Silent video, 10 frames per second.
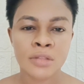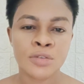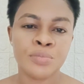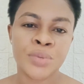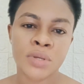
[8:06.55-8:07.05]

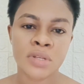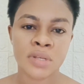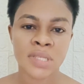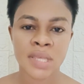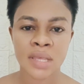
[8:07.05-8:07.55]
to build
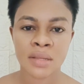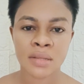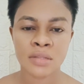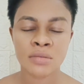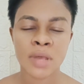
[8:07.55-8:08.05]
your
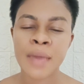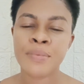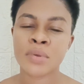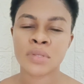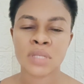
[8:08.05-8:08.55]
skin, to
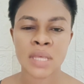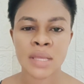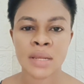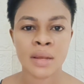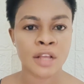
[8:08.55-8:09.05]
help your
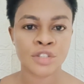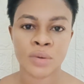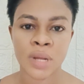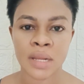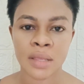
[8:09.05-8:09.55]
skin
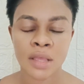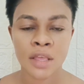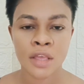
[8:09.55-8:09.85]
naturally,